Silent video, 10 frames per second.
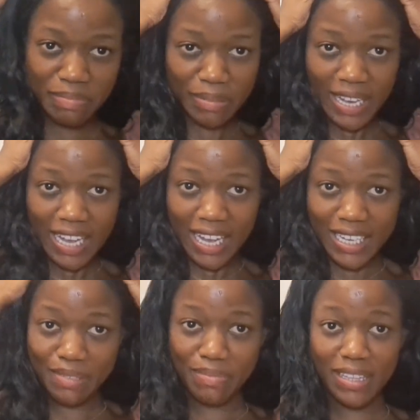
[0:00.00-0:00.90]

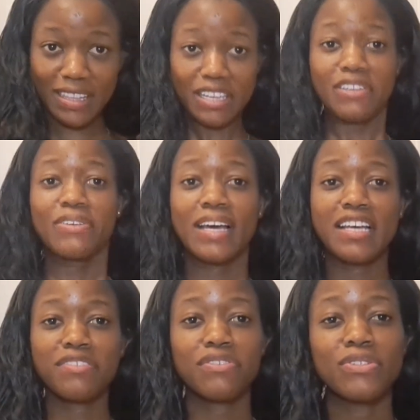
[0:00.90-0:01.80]
bad, but thank you
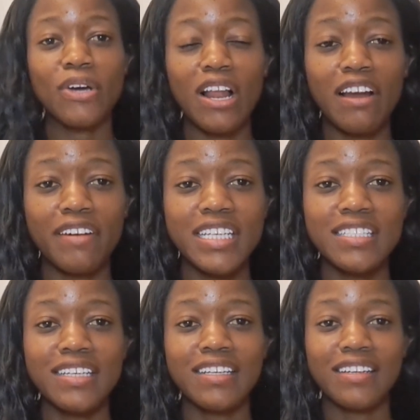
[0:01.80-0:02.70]
guys for
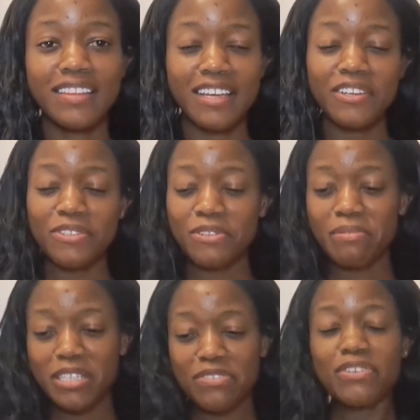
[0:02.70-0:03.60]
tolerating it, and thank you so
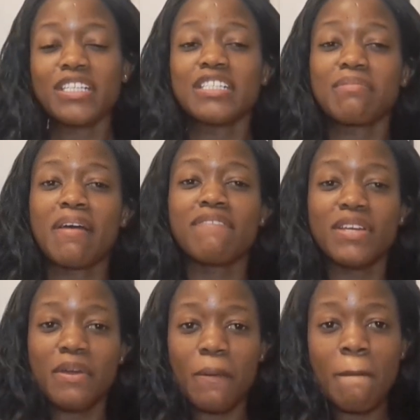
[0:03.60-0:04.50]
much for watching my
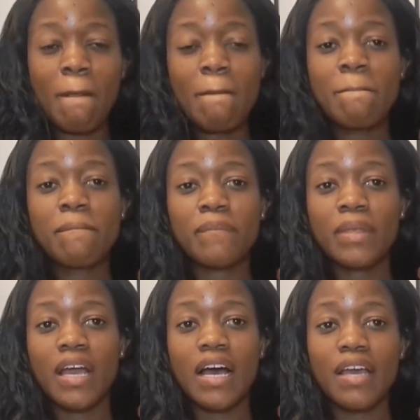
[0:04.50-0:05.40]
video.
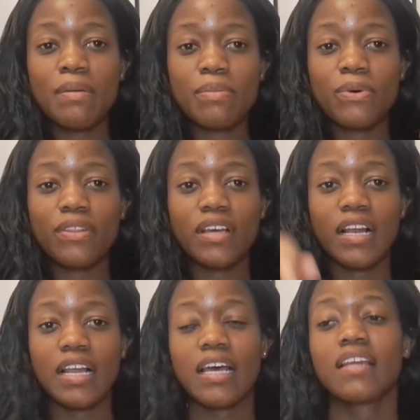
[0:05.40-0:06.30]
I am more than
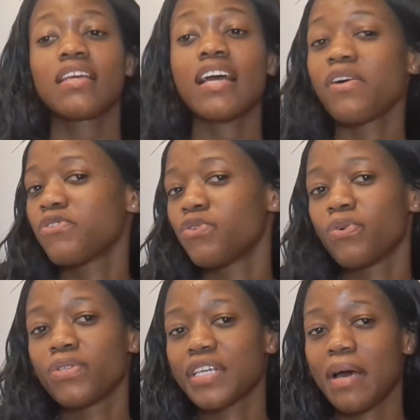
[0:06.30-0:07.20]
glad. A house
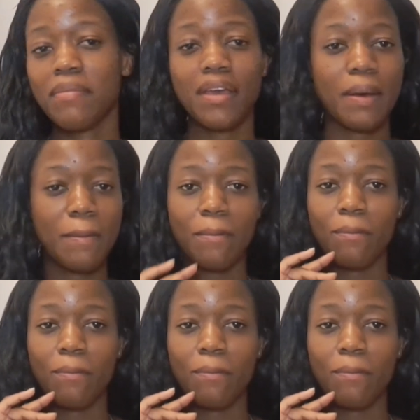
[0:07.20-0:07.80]
tour is coming up.